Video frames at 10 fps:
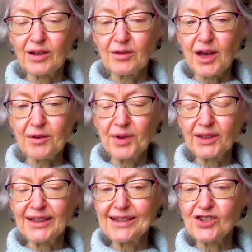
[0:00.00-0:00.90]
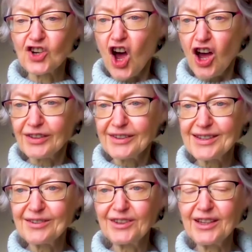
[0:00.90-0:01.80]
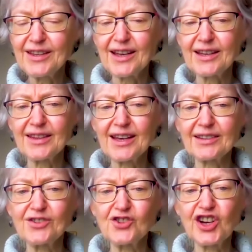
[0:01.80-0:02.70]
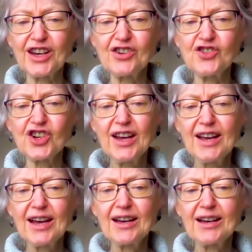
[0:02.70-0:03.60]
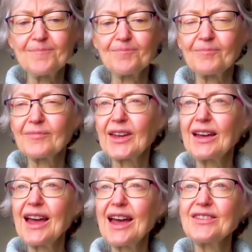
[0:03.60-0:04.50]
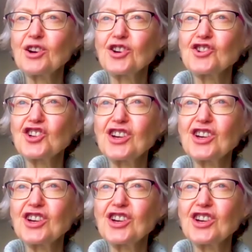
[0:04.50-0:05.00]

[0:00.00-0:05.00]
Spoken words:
abilities cognitively that can change. And there are